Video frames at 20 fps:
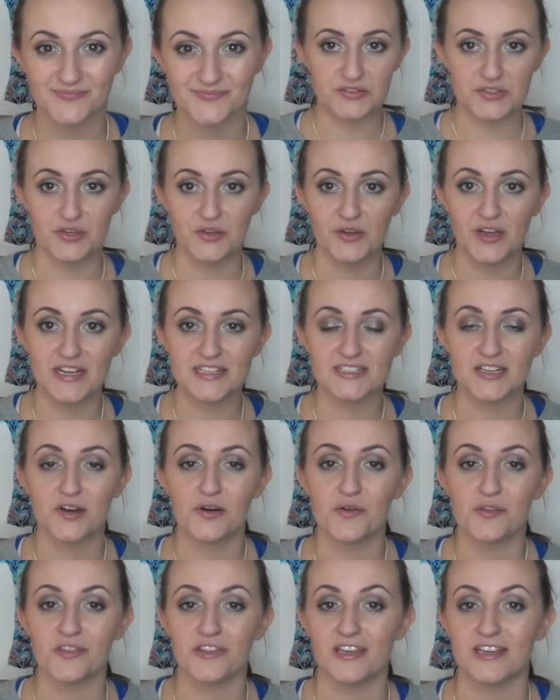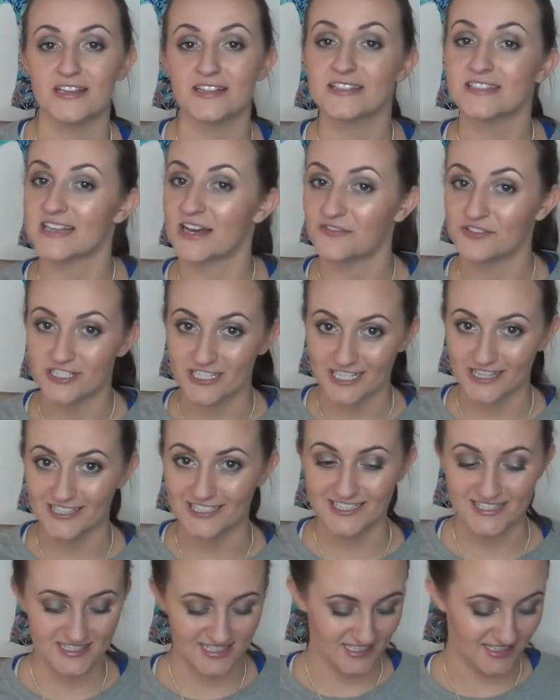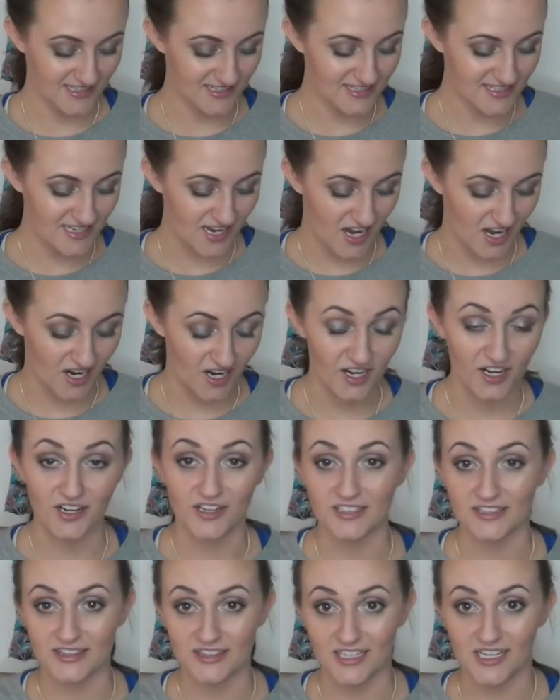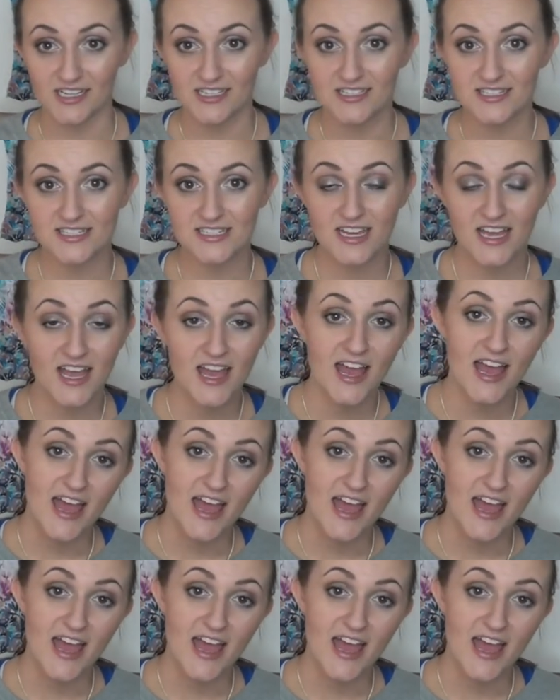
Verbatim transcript: So you guys know the 7 Deadly Sins are lust,